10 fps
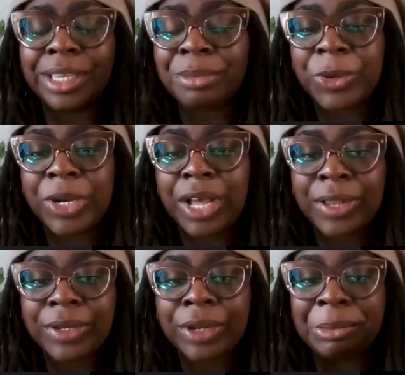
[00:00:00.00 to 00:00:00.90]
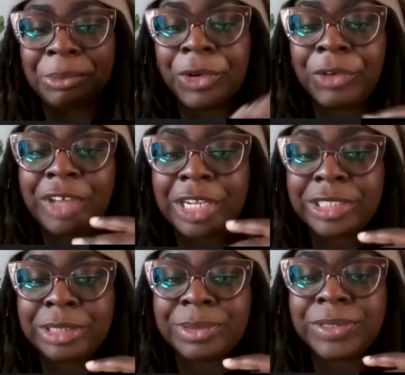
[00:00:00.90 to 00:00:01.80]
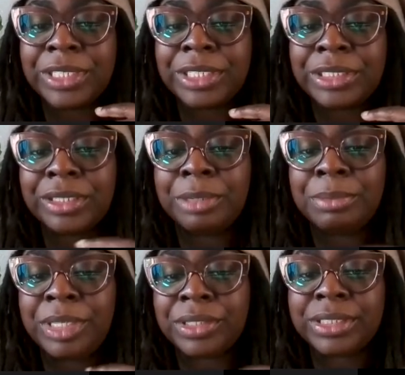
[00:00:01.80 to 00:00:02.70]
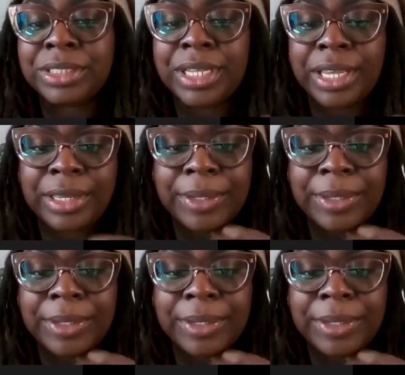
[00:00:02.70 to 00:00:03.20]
more color, more vegetables into her meal today.